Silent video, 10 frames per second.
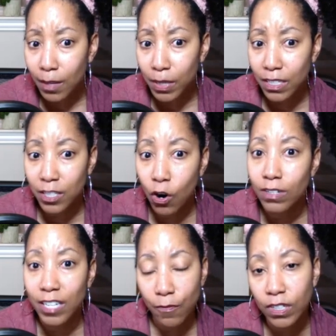because there are
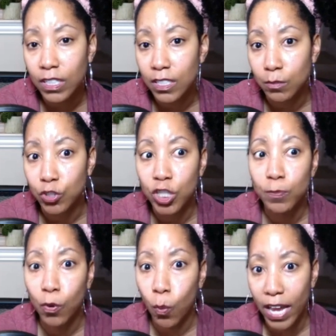definitely some
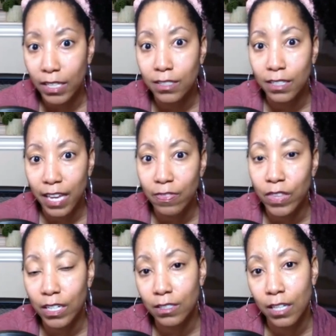cheaper ways to get
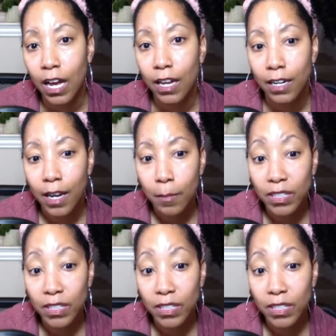things done.